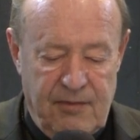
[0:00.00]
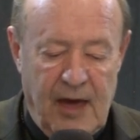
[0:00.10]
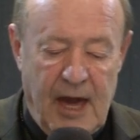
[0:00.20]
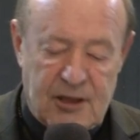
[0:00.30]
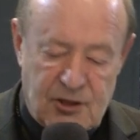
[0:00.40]

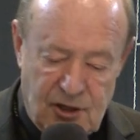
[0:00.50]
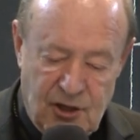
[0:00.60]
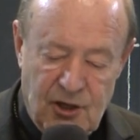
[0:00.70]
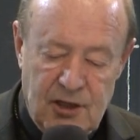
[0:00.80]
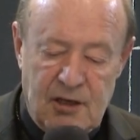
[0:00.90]
They are
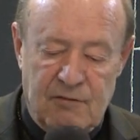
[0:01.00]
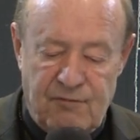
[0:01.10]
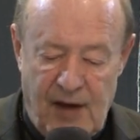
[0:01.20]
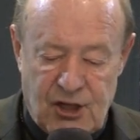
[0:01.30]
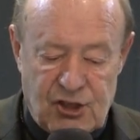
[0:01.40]
turned and
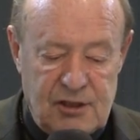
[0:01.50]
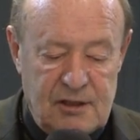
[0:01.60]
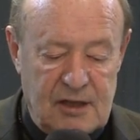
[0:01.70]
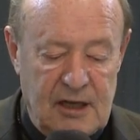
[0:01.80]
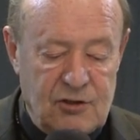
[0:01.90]

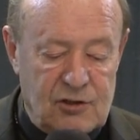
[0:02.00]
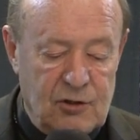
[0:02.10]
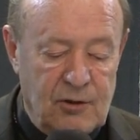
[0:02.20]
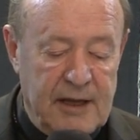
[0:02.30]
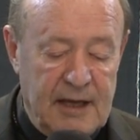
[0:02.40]
fashioned
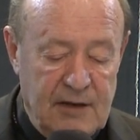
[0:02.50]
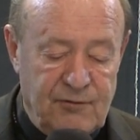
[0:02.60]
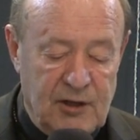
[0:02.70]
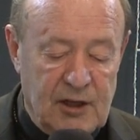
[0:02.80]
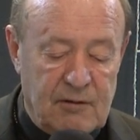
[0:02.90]
into an
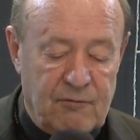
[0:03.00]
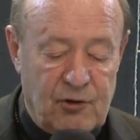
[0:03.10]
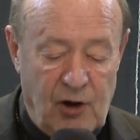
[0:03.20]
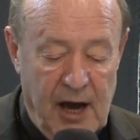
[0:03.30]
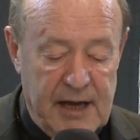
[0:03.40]
infinite
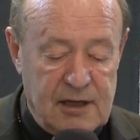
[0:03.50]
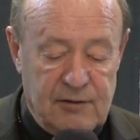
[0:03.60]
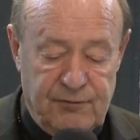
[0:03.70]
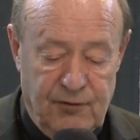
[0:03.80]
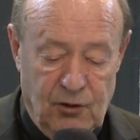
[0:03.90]
variety
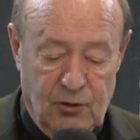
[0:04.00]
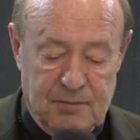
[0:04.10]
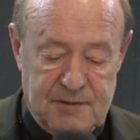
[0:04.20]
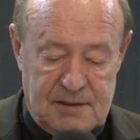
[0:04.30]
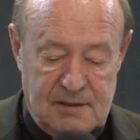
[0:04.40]
of
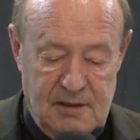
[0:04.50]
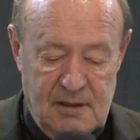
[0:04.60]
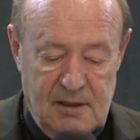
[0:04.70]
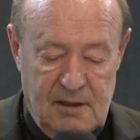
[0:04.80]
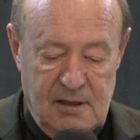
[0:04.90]
forms.
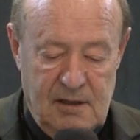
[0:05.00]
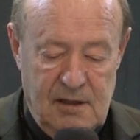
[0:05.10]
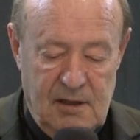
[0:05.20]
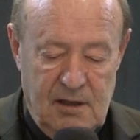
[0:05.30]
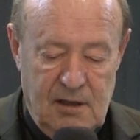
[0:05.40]

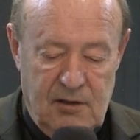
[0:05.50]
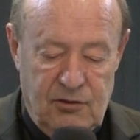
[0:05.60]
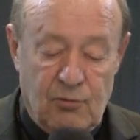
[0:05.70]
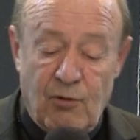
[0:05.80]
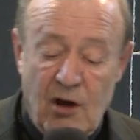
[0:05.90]

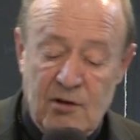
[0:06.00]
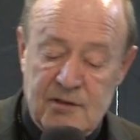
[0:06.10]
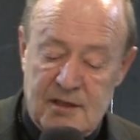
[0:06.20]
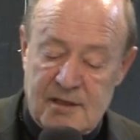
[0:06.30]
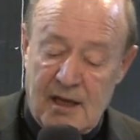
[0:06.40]
The
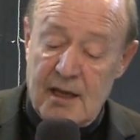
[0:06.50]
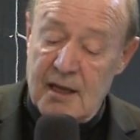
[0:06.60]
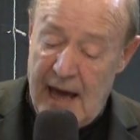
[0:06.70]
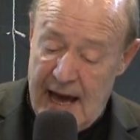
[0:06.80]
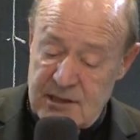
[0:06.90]
rose is a
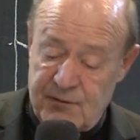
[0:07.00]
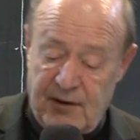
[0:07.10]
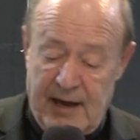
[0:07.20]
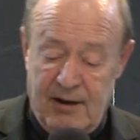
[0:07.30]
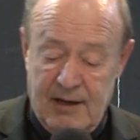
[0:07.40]
large
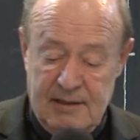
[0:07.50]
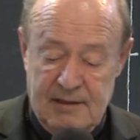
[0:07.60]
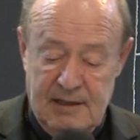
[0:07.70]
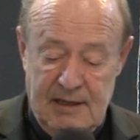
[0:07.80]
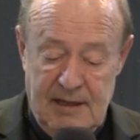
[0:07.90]
flower,
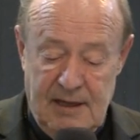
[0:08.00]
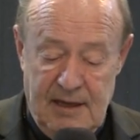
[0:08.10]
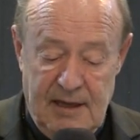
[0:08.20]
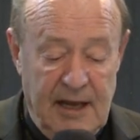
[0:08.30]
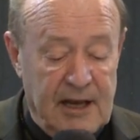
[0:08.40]

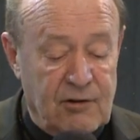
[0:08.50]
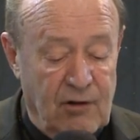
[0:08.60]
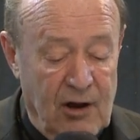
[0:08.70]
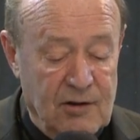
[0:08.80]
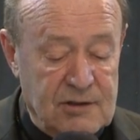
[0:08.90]
yet it
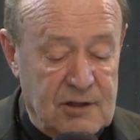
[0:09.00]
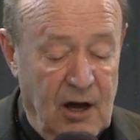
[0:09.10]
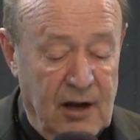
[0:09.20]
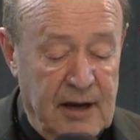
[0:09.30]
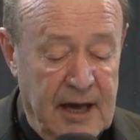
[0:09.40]
grows
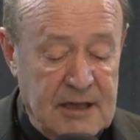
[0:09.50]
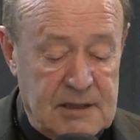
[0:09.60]
on a